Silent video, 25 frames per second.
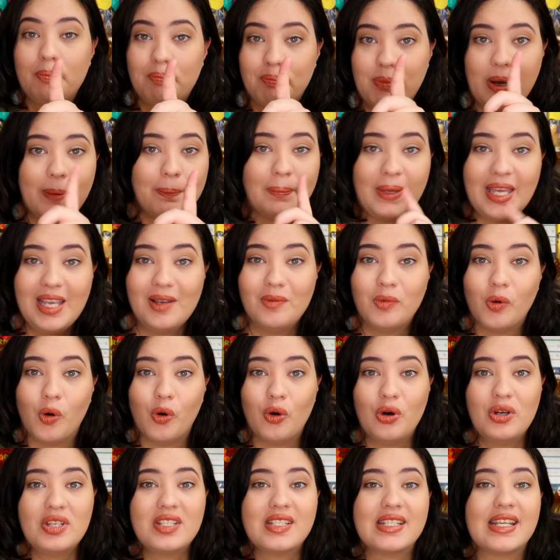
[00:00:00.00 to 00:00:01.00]
but be
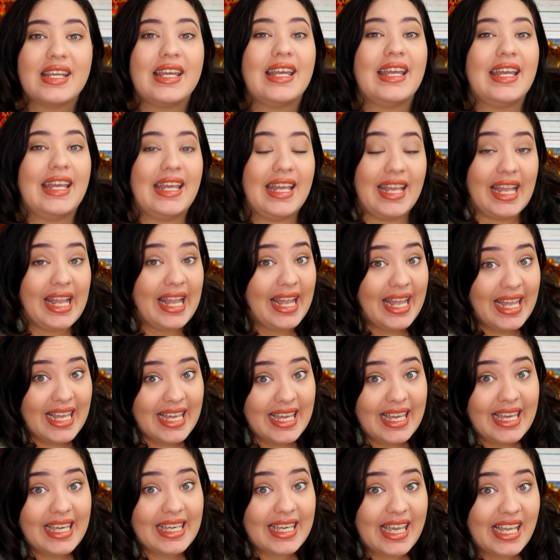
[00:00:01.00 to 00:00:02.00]
warned,
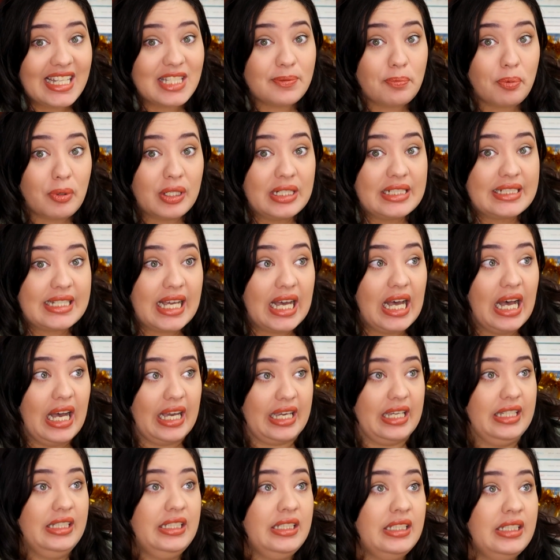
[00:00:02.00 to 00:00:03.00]
it gets pretty
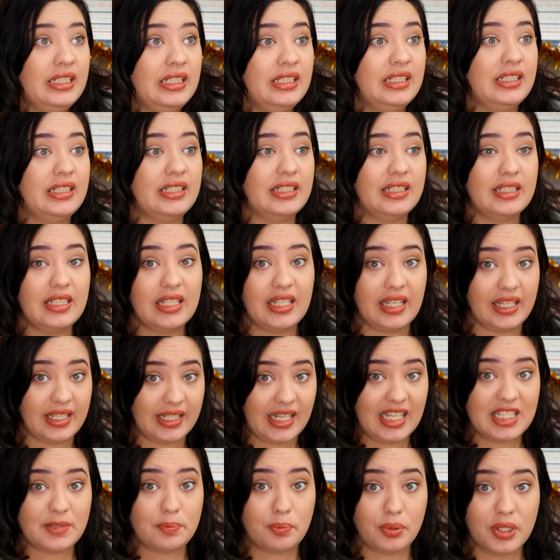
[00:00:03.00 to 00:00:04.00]
dark.
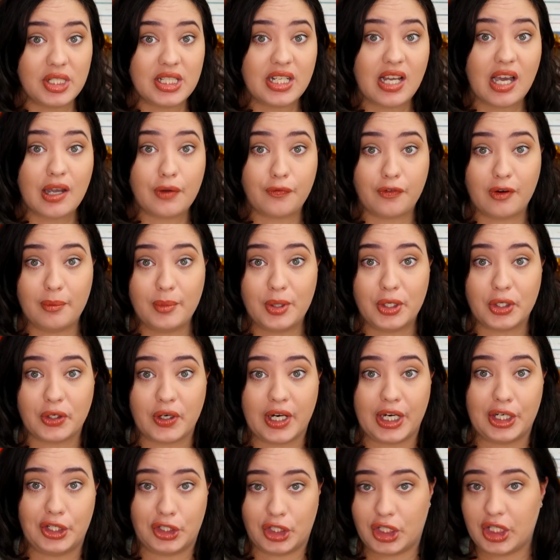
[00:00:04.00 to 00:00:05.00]
Gets pretty dark for middle
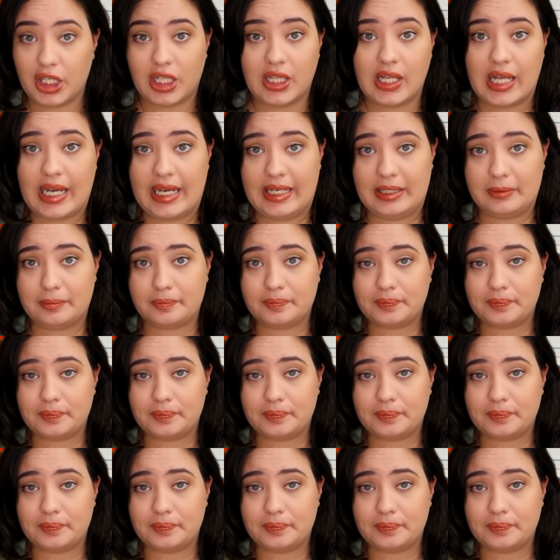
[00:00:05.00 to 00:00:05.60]
grade, not gonna lie.